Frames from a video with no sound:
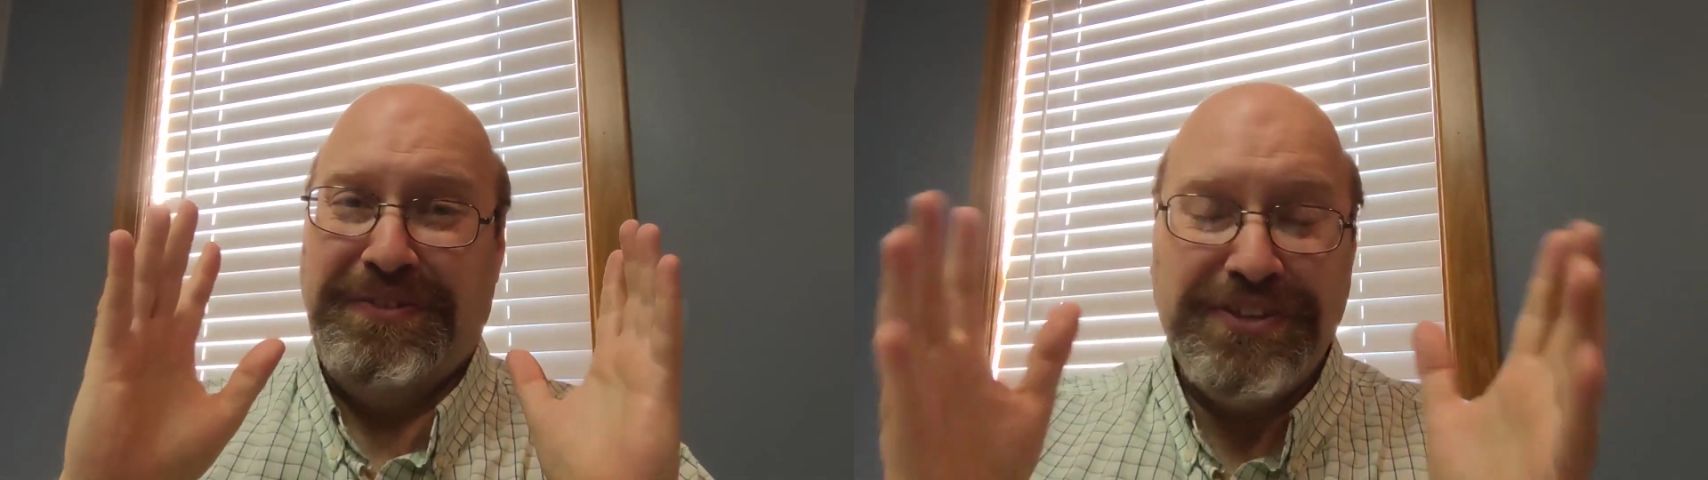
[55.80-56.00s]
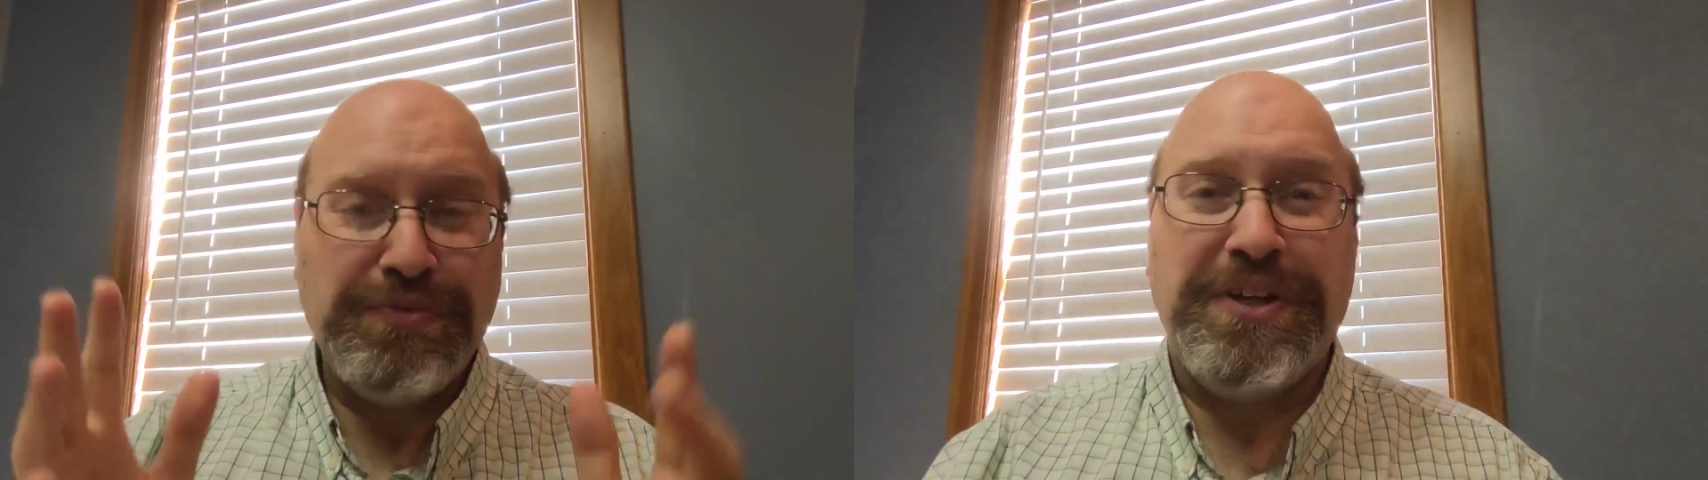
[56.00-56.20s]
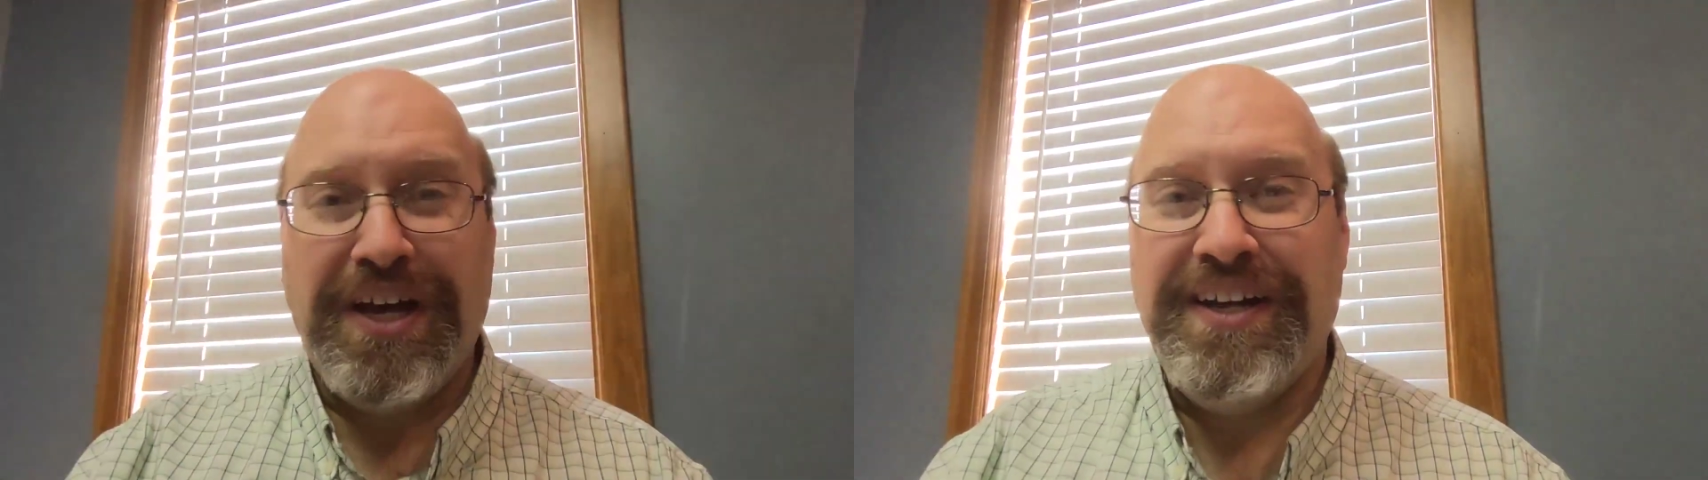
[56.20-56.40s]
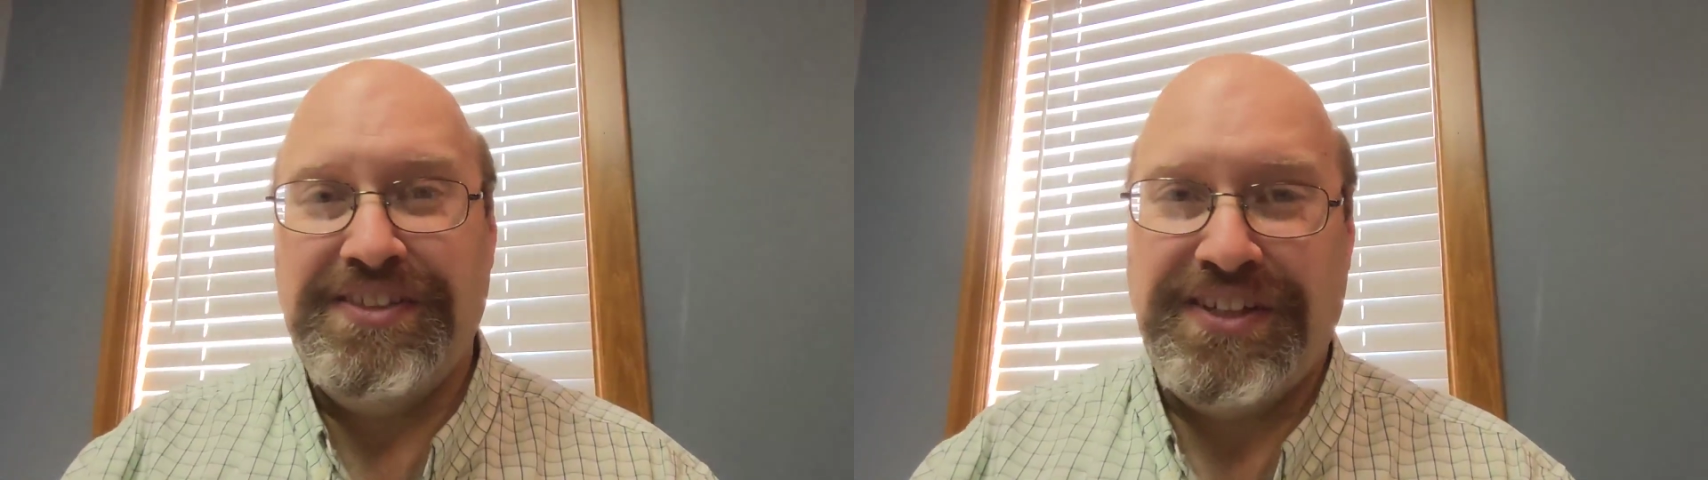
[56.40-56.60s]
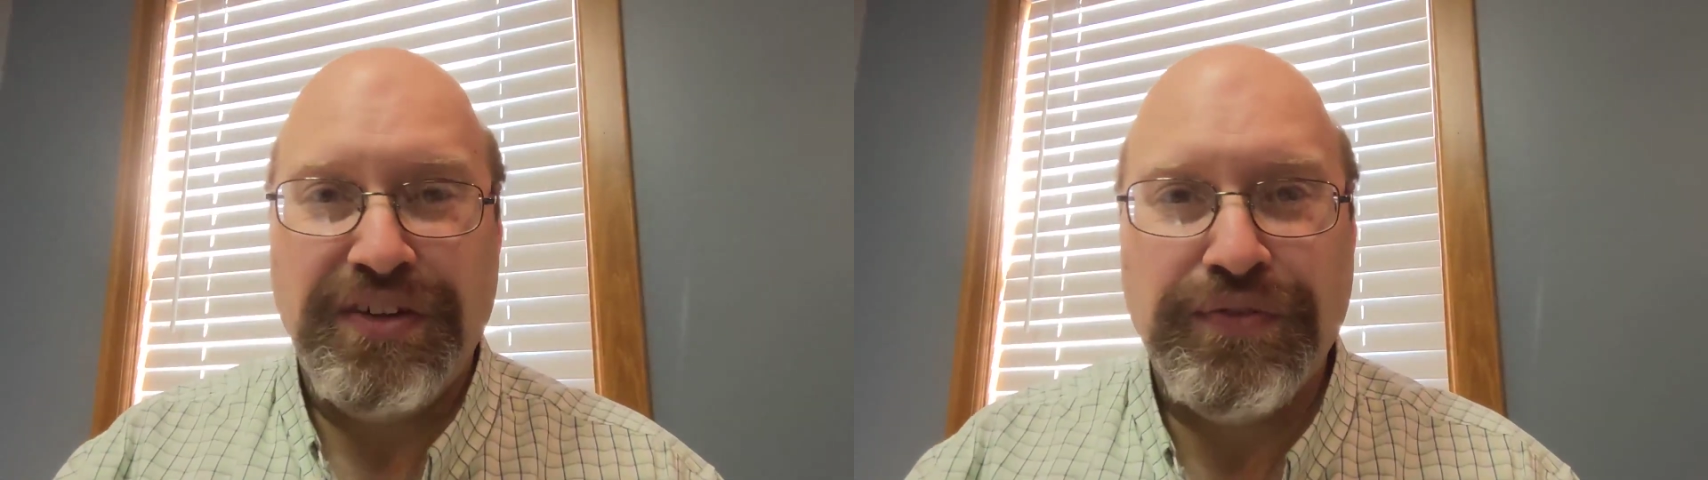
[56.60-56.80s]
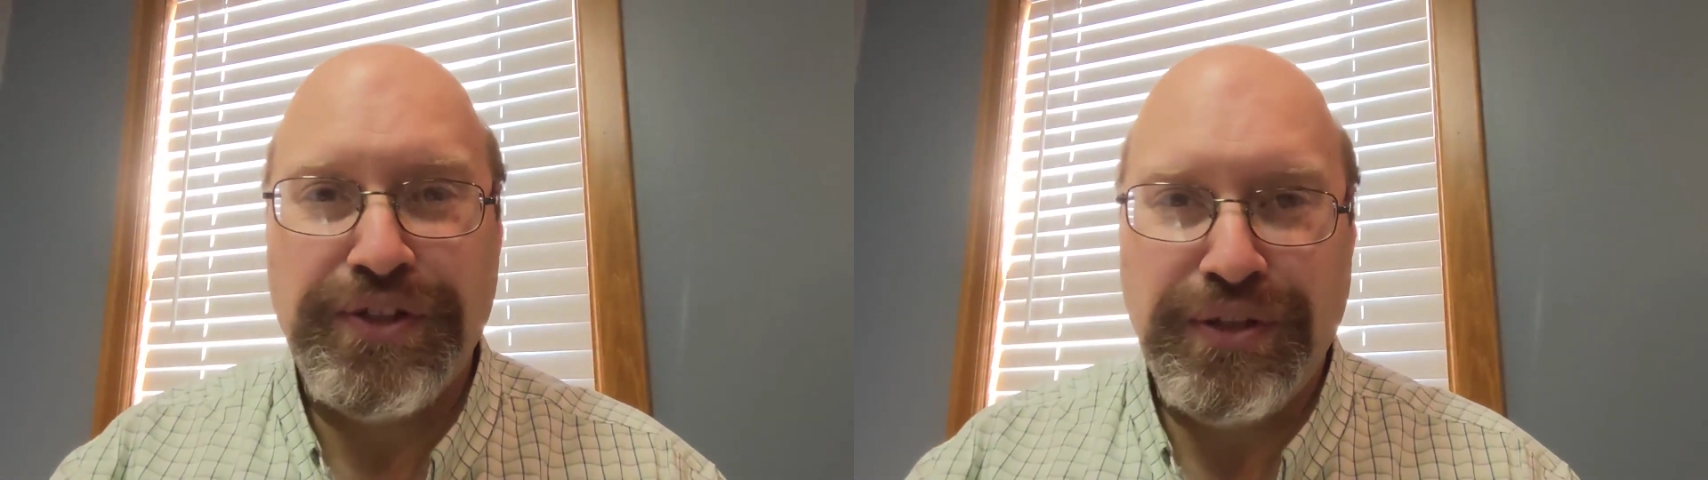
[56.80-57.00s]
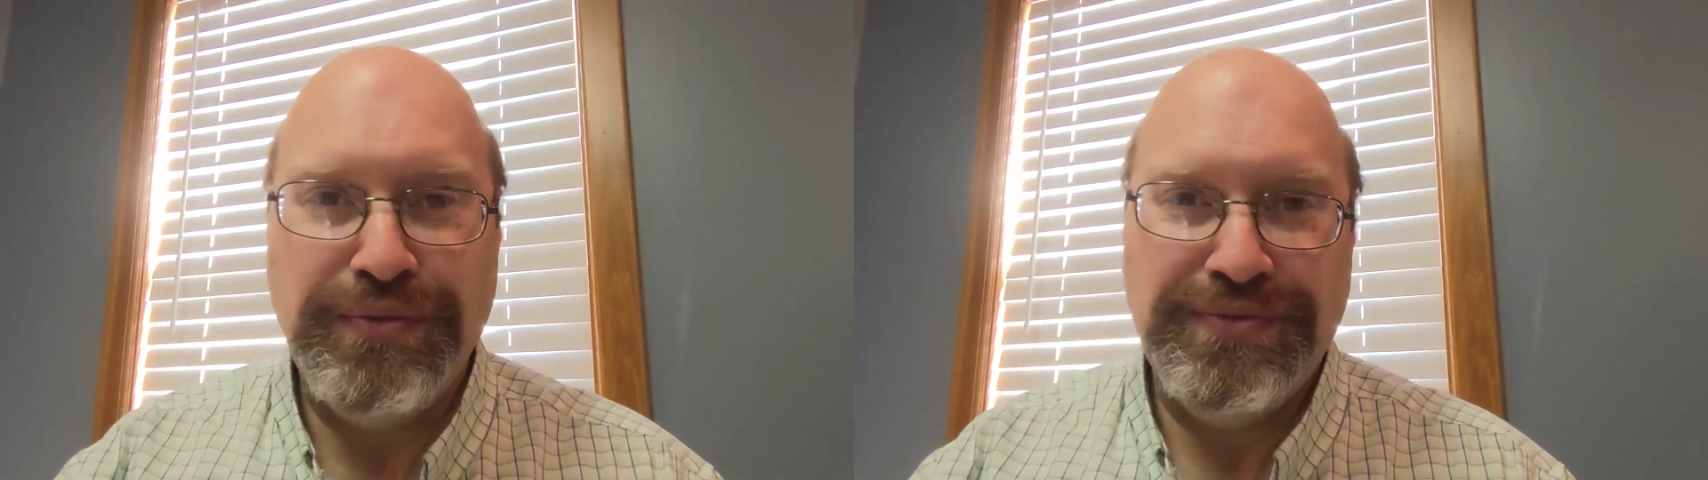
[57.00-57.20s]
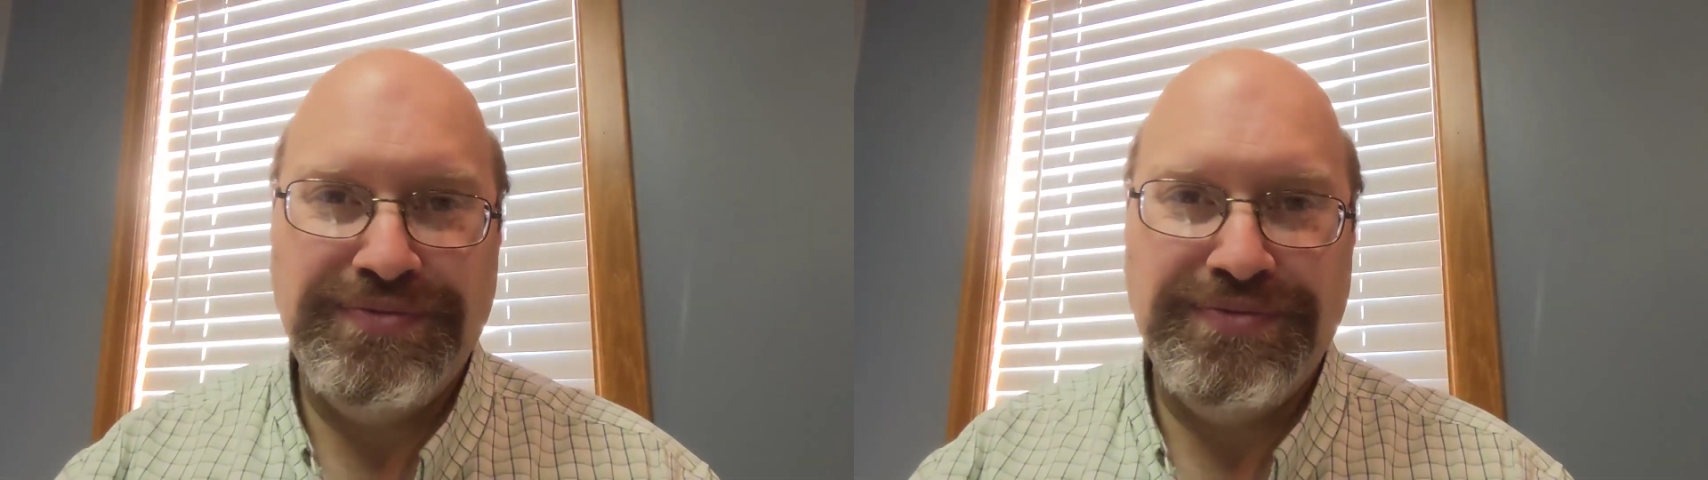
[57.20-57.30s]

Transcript: List what God has done for you.